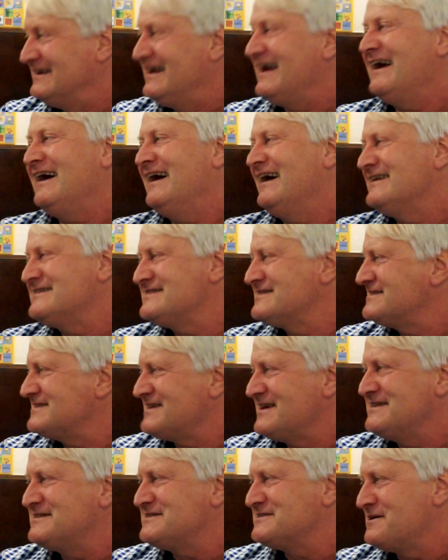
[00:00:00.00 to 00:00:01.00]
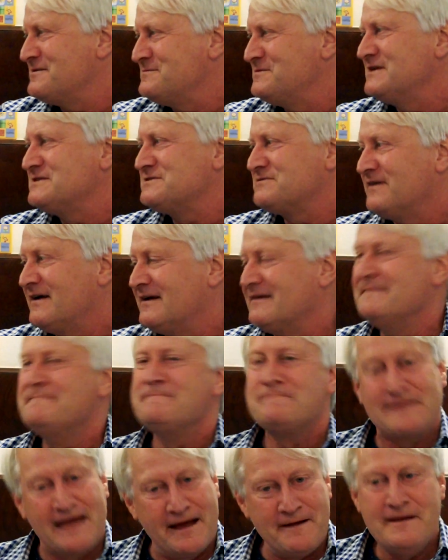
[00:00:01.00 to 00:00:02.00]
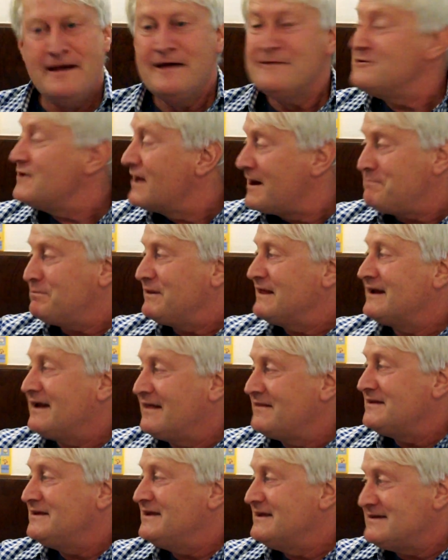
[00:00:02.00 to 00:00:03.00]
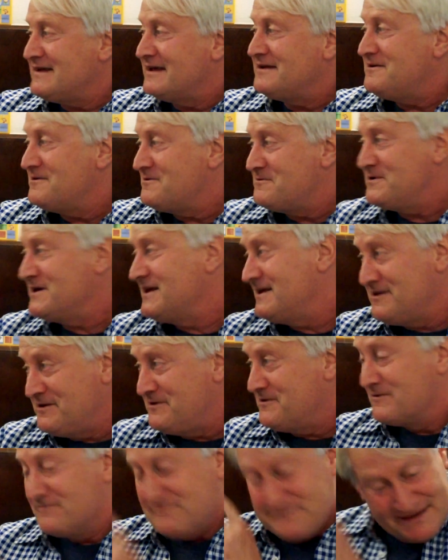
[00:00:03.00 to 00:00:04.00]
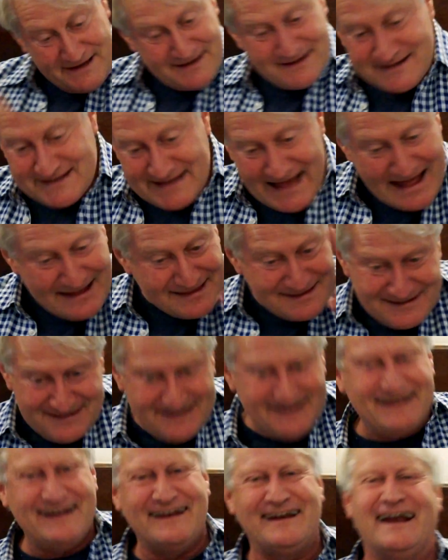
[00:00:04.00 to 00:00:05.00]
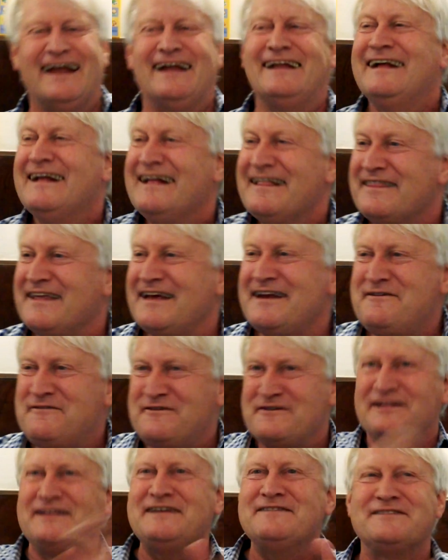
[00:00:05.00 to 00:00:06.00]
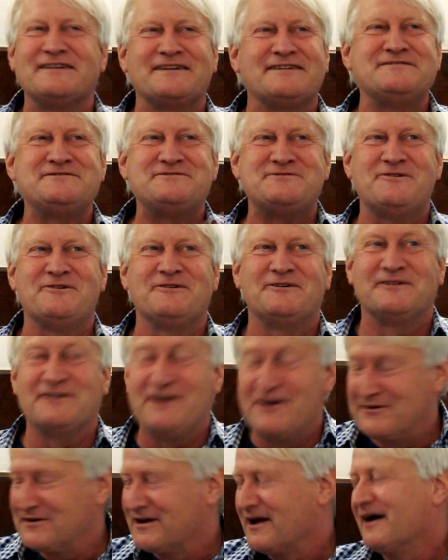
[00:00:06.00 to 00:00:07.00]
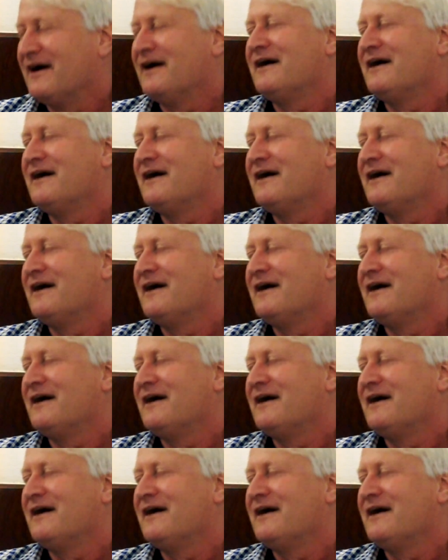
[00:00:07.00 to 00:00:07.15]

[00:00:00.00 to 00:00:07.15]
Yeah, it's so much fun. Yeah, you got to play it on the Nintendo Wii U, because that, then if you leave the controller alone,